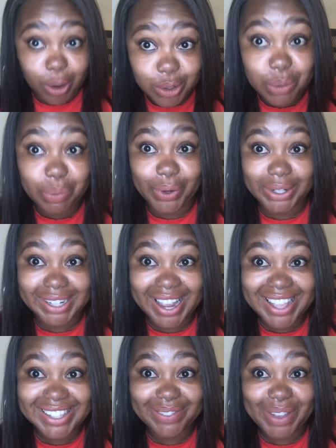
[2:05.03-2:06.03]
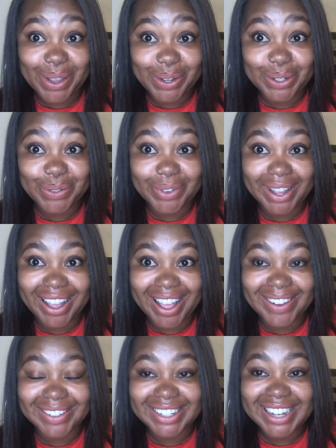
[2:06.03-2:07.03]
to monetize my YouTube
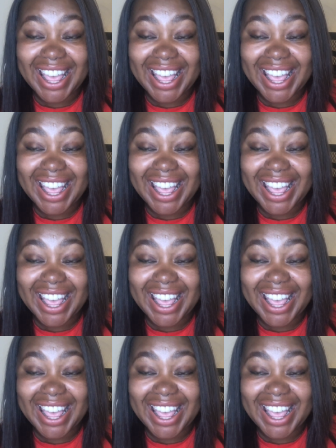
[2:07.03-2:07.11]
account.